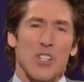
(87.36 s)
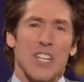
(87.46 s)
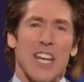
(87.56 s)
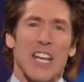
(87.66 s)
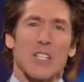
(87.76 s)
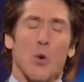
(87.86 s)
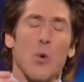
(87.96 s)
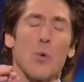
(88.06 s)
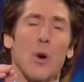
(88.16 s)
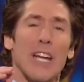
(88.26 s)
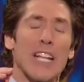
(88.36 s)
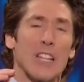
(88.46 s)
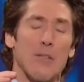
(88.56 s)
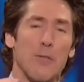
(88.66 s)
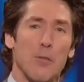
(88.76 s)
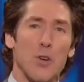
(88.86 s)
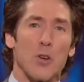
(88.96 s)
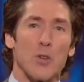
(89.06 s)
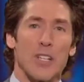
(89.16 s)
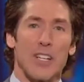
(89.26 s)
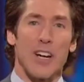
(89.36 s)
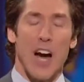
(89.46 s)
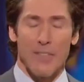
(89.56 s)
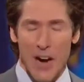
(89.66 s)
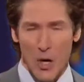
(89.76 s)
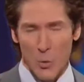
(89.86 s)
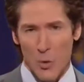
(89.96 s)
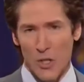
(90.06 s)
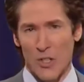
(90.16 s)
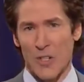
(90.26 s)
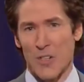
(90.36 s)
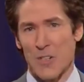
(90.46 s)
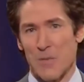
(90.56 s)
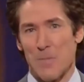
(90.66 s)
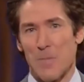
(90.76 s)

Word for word: says we will eat the fruit of our words.